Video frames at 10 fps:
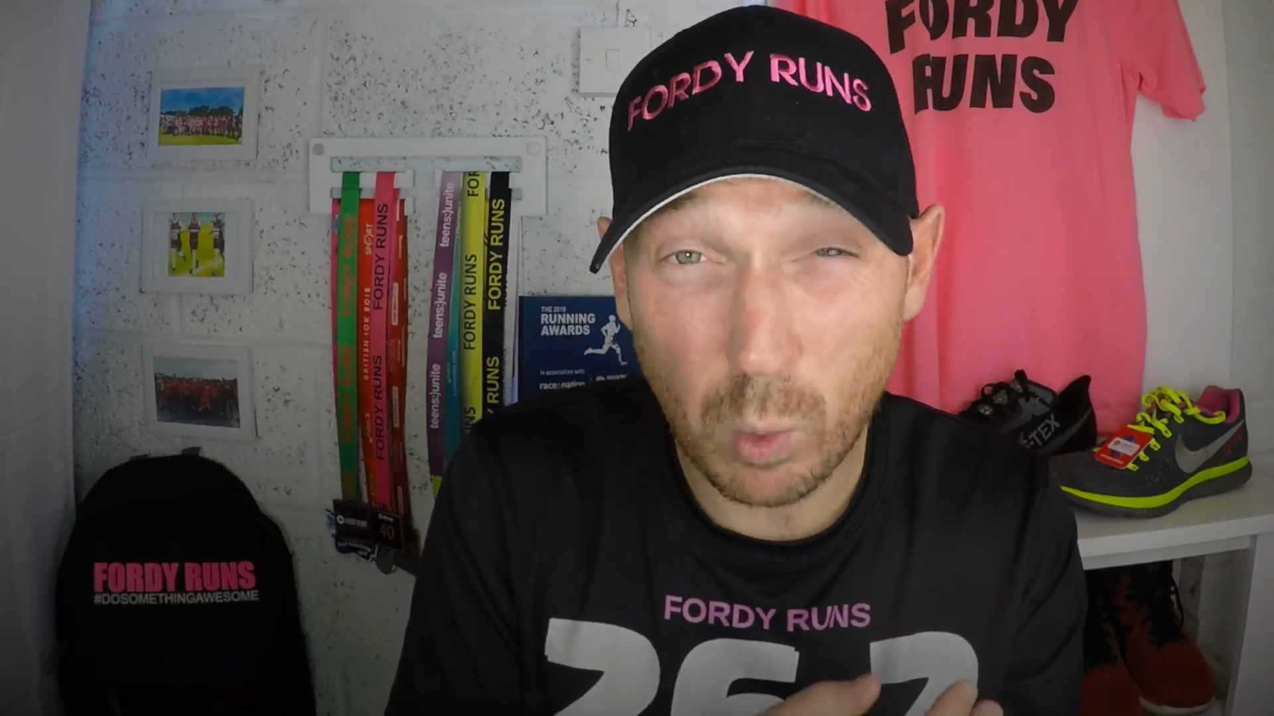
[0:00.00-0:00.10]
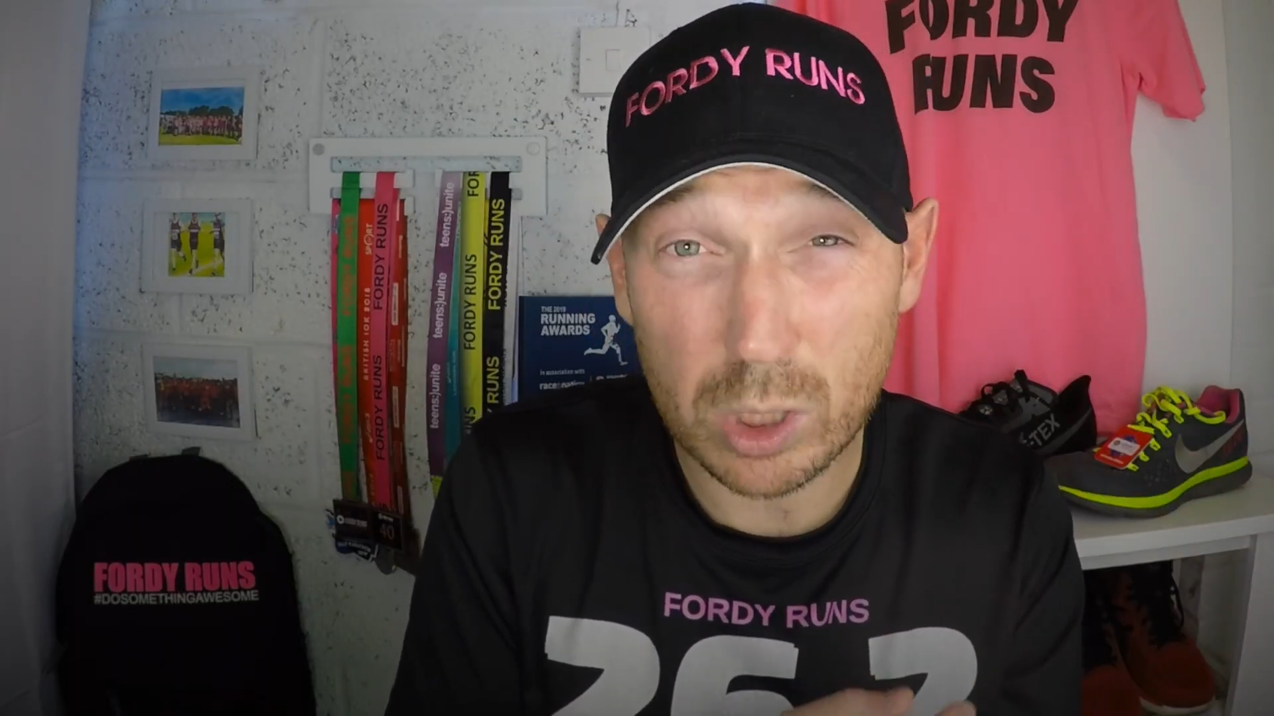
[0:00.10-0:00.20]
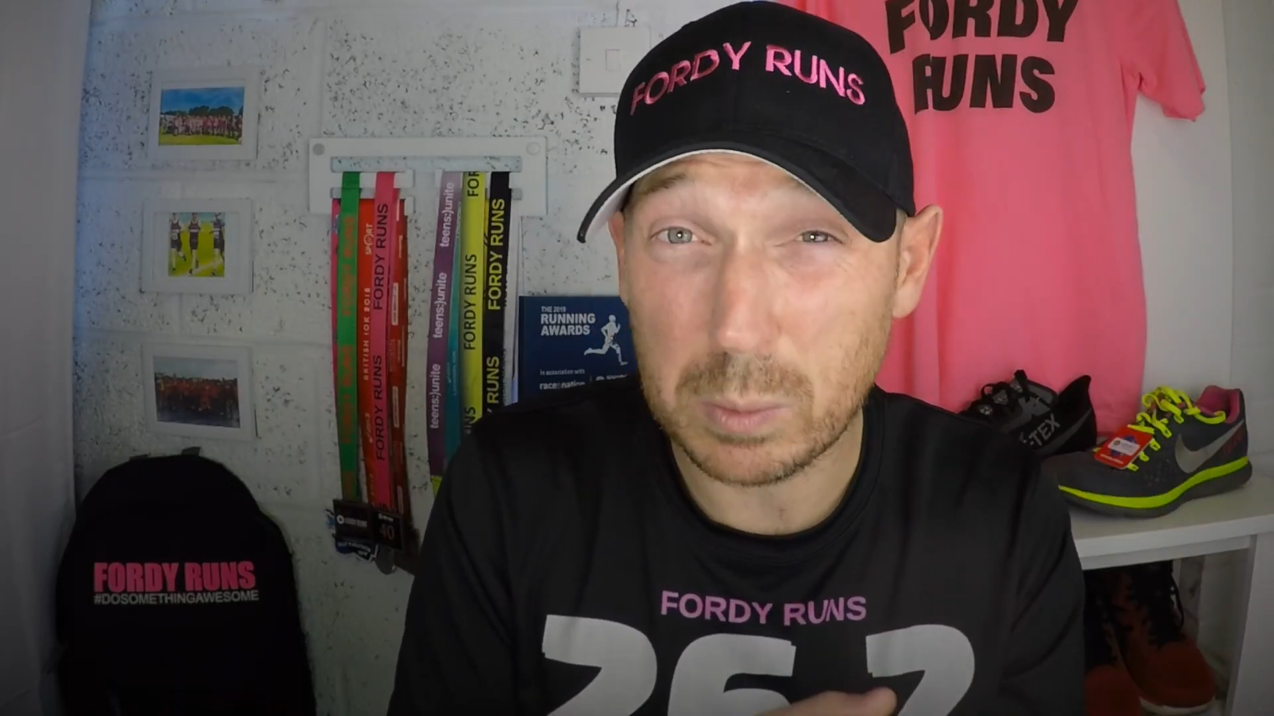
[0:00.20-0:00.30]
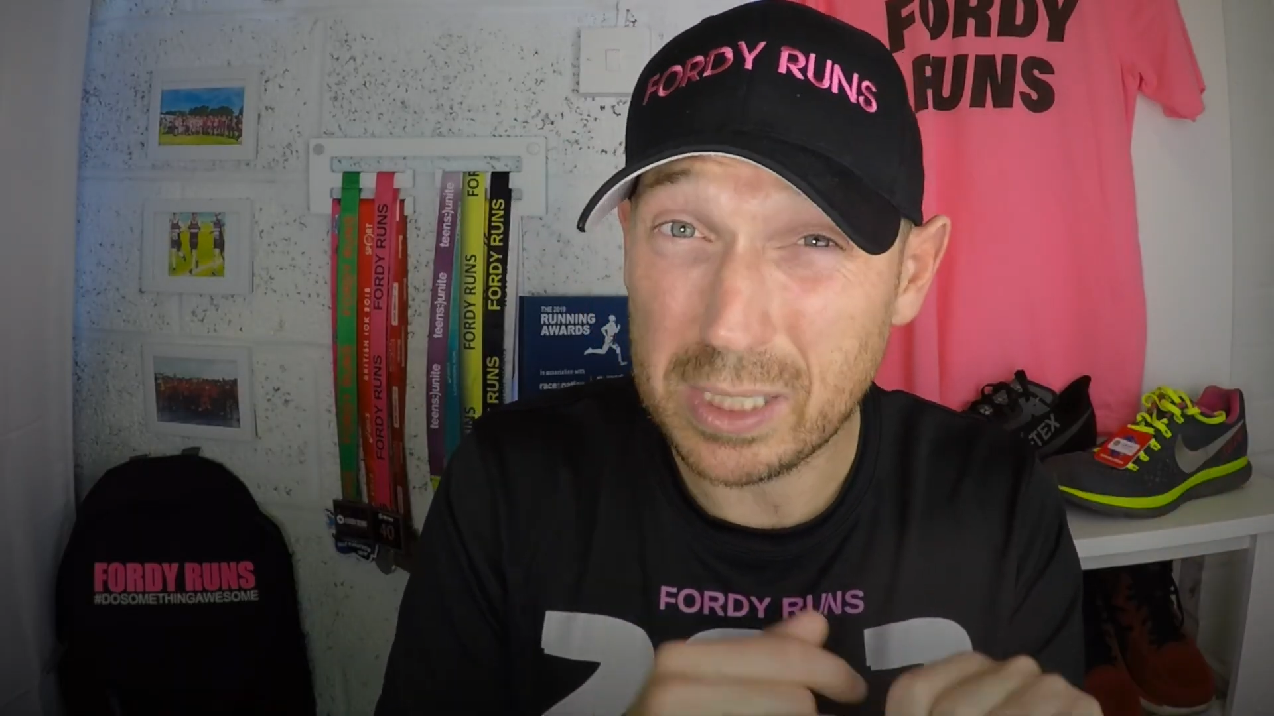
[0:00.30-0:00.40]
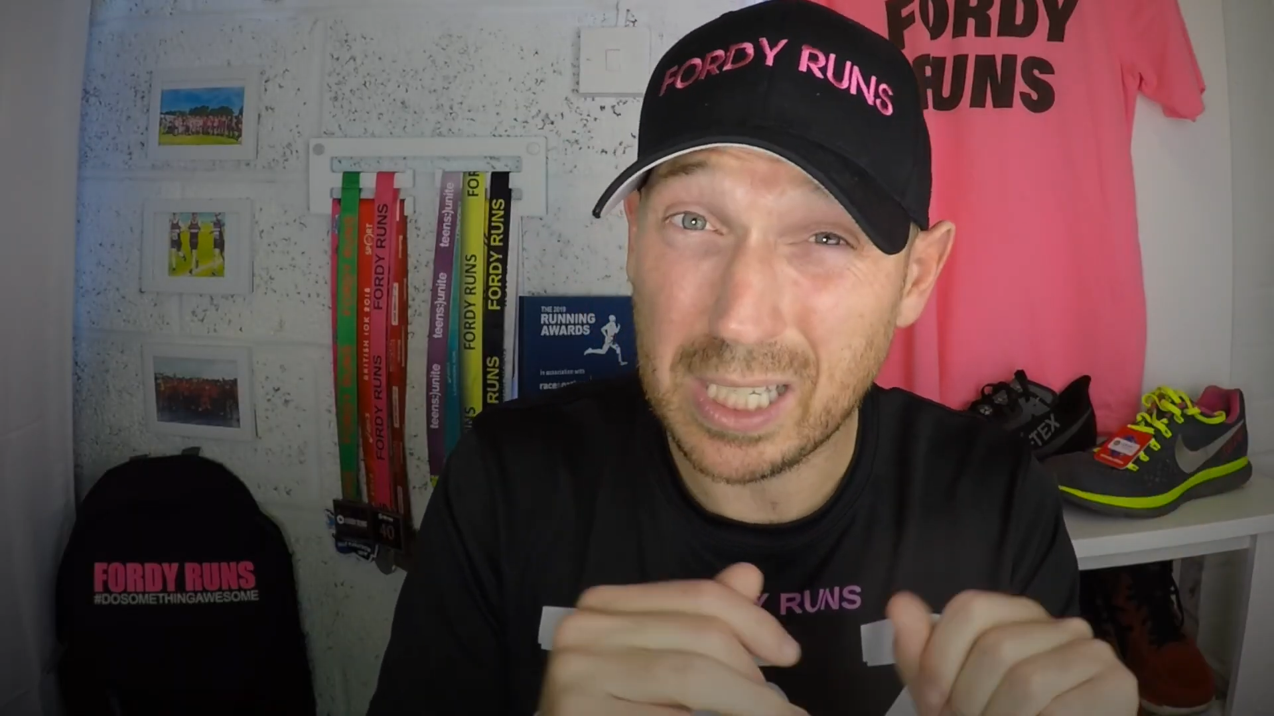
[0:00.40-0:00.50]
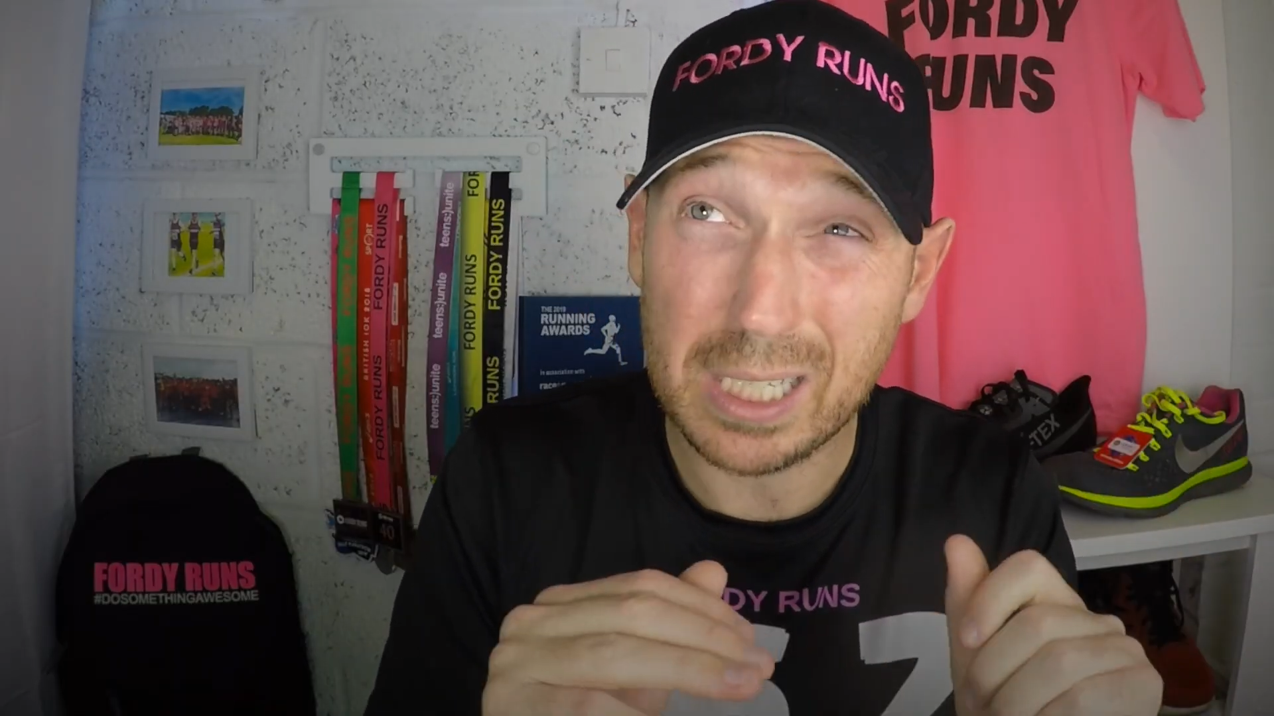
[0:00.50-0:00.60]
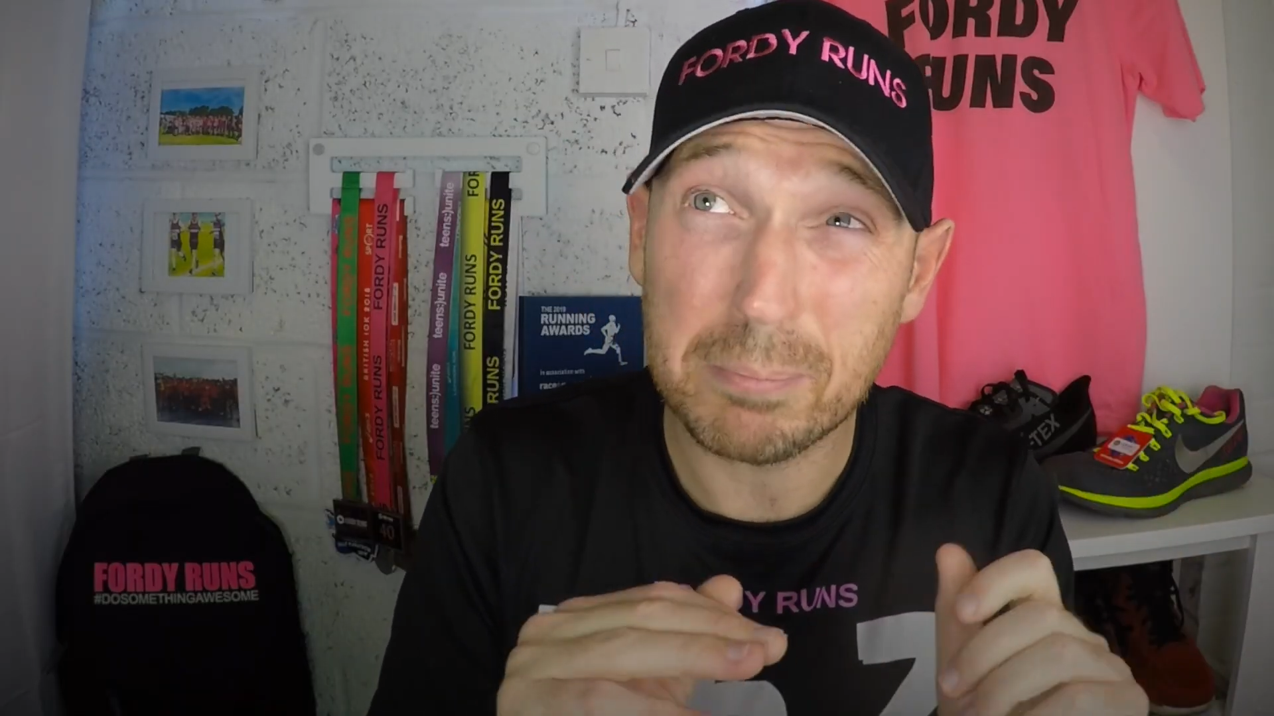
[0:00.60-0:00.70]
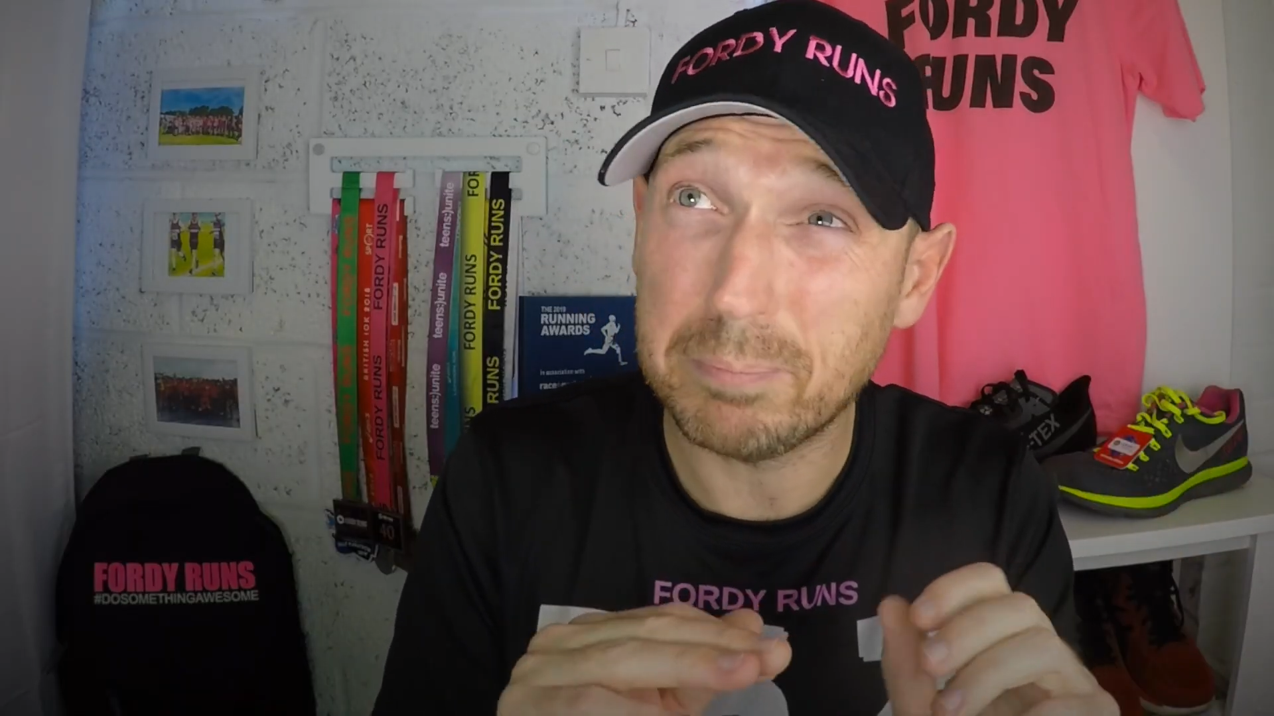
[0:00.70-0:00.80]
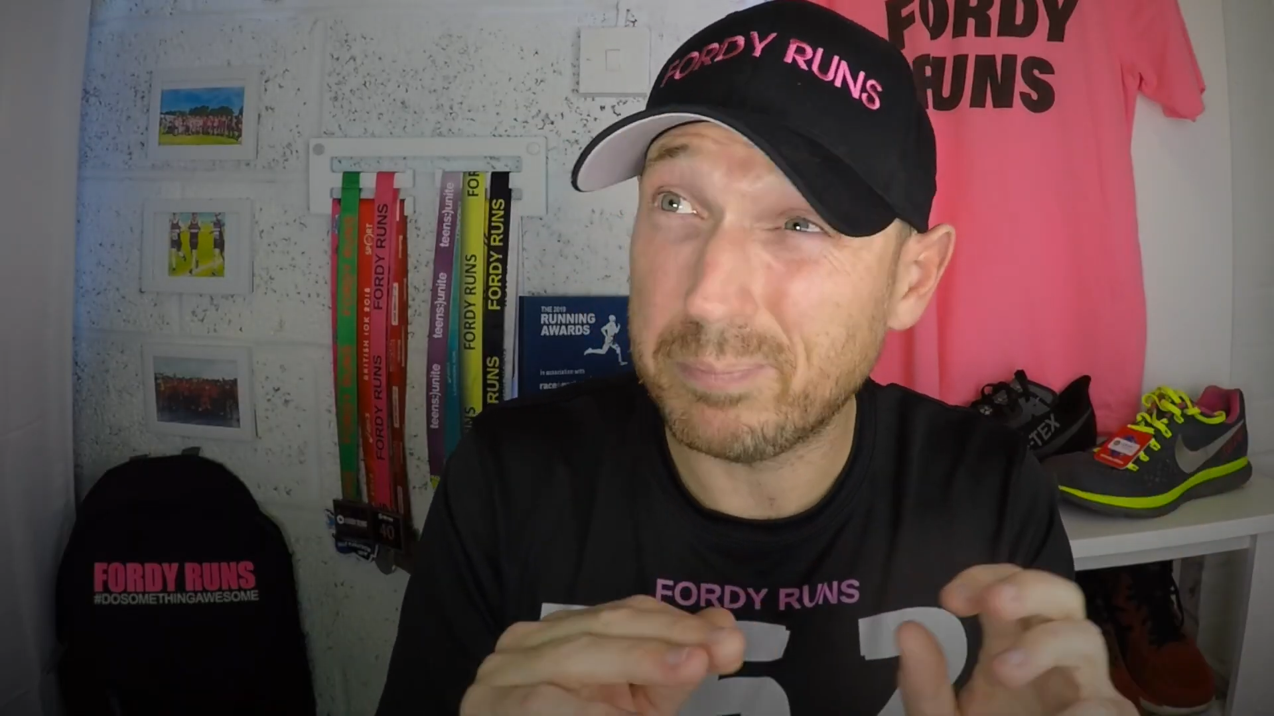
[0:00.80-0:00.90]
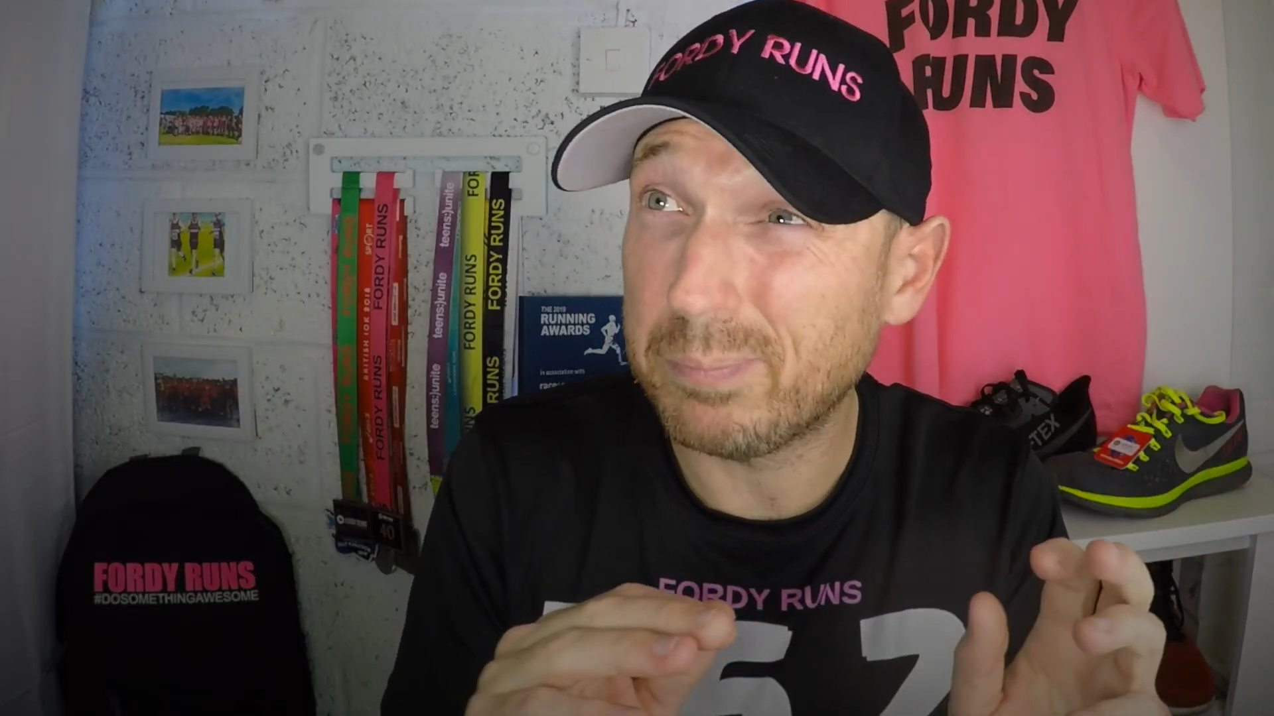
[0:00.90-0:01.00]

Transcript: watch which does